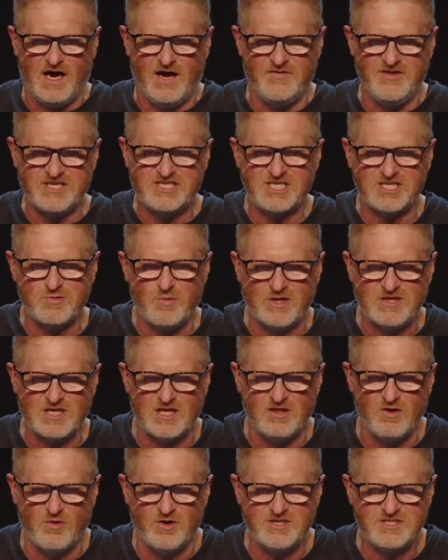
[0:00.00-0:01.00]
This is what the
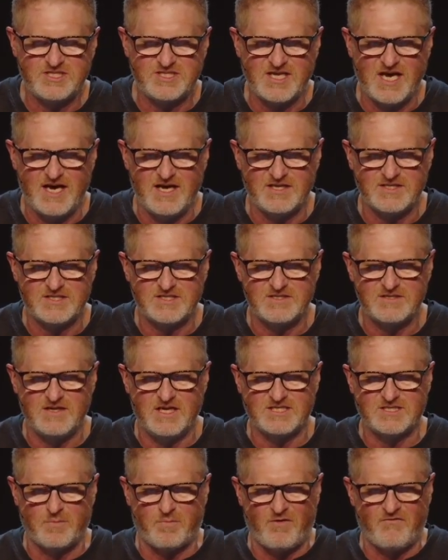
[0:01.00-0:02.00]
Lord says.
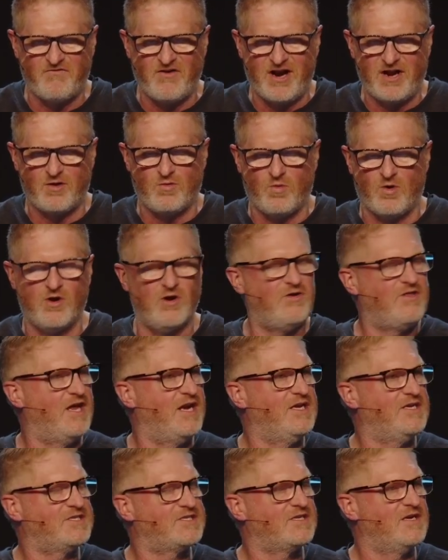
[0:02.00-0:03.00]
It's a prophetic word that
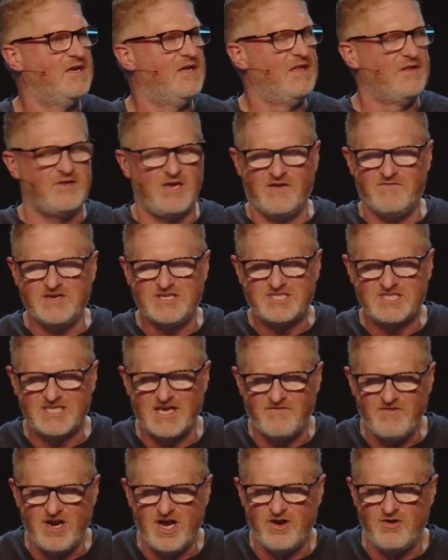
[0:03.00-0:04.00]
is given
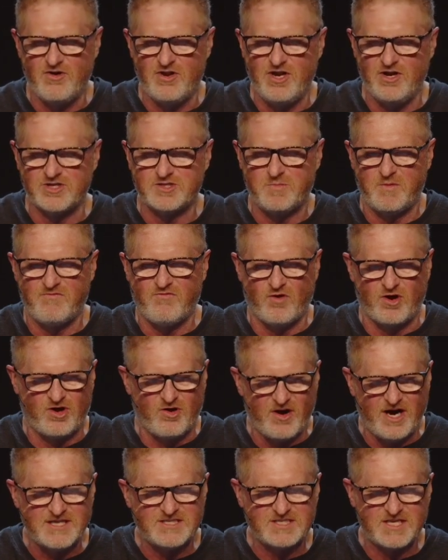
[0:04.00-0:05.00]
700 years before
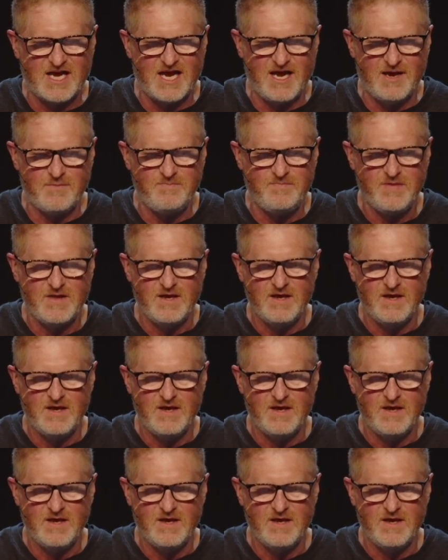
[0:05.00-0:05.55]
Christ came,